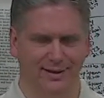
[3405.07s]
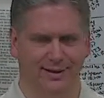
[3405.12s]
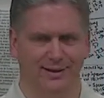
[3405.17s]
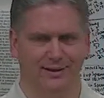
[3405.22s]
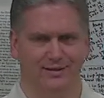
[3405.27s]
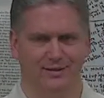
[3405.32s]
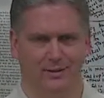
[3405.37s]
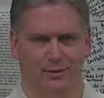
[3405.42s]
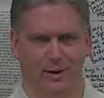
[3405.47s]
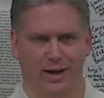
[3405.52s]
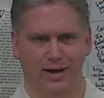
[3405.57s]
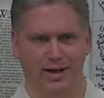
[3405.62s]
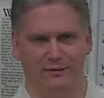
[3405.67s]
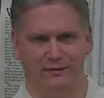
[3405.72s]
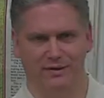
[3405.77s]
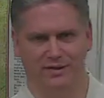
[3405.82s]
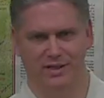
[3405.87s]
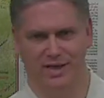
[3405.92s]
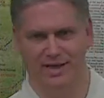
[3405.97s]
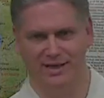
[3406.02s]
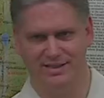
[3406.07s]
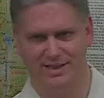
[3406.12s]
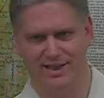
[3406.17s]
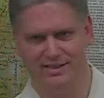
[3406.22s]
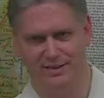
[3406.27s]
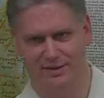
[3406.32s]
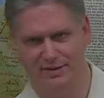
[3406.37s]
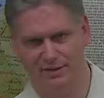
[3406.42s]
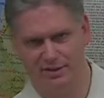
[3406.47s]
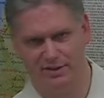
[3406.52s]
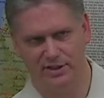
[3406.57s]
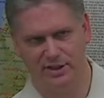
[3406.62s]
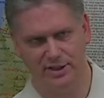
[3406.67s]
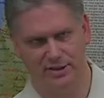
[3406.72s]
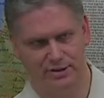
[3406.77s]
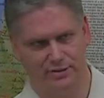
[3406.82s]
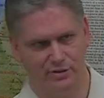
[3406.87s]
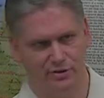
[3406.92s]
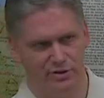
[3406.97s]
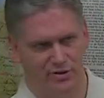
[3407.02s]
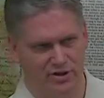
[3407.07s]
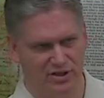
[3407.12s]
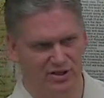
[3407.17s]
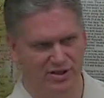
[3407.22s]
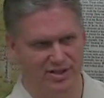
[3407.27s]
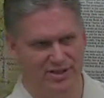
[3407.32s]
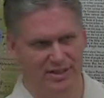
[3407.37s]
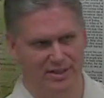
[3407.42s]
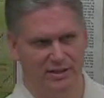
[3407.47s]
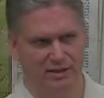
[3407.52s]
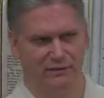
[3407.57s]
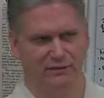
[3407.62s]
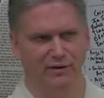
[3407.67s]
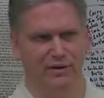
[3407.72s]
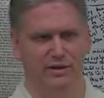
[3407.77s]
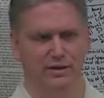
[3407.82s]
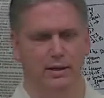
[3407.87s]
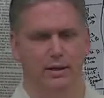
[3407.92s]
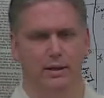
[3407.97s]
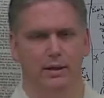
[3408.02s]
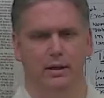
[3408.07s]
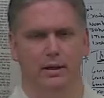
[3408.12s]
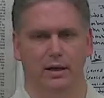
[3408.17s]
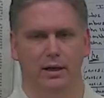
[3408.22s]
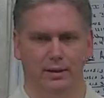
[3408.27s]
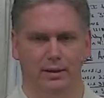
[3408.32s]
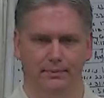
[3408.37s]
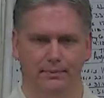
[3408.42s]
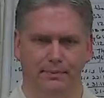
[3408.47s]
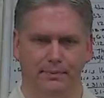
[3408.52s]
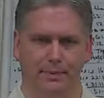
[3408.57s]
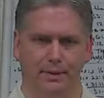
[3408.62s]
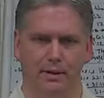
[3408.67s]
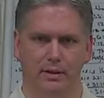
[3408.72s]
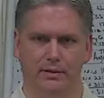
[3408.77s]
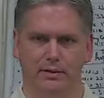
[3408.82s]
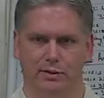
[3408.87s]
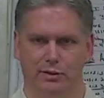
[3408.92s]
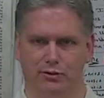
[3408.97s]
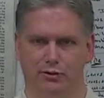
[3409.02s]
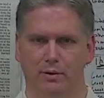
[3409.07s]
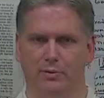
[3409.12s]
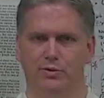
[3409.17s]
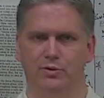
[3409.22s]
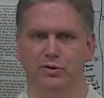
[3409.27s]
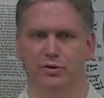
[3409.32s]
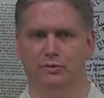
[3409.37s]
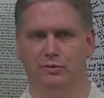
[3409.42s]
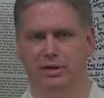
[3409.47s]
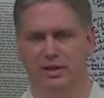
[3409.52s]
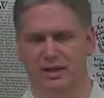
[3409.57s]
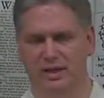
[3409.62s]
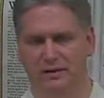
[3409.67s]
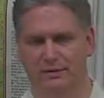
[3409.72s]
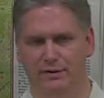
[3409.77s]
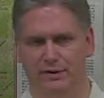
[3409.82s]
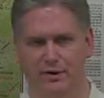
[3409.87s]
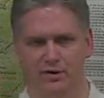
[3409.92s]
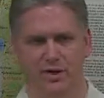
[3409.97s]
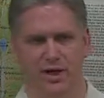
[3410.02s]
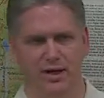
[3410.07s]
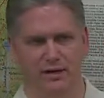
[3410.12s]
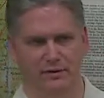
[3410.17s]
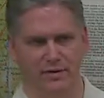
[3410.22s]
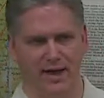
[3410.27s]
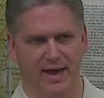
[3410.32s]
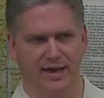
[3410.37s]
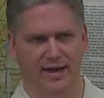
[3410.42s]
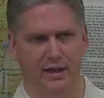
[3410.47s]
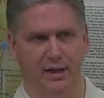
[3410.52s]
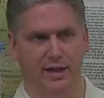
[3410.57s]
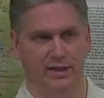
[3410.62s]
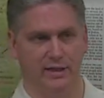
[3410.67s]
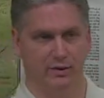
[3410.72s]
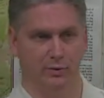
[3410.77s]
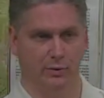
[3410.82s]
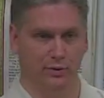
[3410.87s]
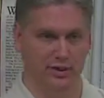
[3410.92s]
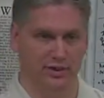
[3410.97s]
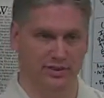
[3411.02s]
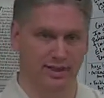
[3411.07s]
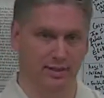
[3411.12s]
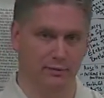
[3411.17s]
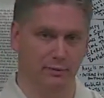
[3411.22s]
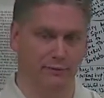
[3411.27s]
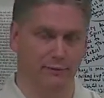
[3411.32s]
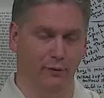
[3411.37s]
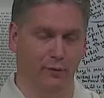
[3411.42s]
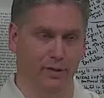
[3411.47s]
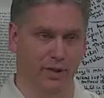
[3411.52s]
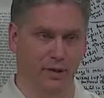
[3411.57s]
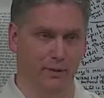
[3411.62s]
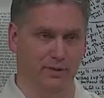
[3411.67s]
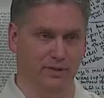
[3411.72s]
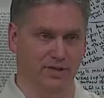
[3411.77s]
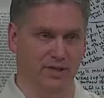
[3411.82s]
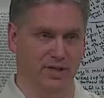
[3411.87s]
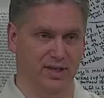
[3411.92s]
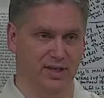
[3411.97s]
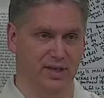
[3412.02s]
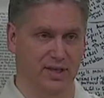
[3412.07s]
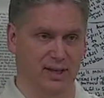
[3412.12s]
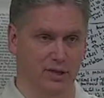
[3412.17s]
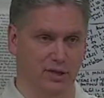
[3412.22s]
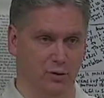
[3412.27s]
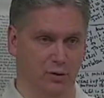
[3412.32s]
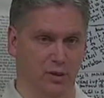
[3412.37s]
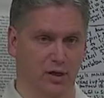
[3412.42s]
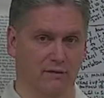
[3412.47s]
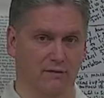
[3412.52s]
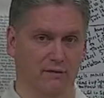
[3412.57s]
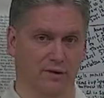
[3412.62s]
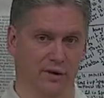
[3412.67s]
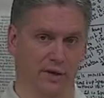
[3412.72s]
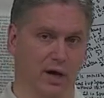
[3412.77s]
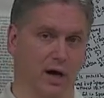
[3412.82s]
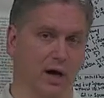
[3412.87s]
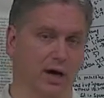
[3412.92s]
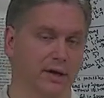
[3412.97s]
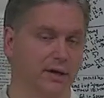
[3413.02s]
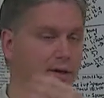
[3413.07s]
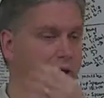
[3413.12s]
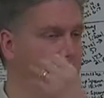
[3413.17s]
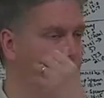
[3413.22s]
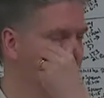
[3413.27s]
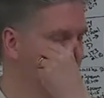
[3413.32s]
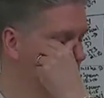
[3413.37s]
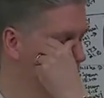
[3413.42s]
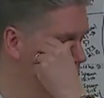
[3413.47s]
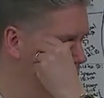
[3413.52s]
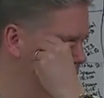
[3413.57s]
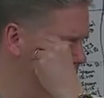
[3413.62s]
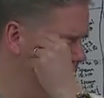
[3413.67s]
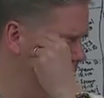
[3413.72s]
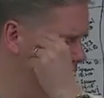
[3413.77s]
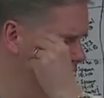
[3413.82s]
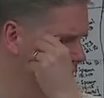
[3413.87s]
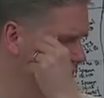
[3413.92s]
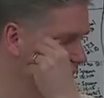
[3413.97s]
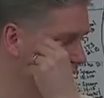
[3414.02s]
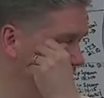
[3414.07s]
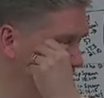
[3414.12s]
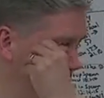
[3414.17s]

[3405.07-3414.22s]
So I emphasize that to this angel. So you see a different um, description being given to try to add light to what he said before that it was the angel of the God. And now we find that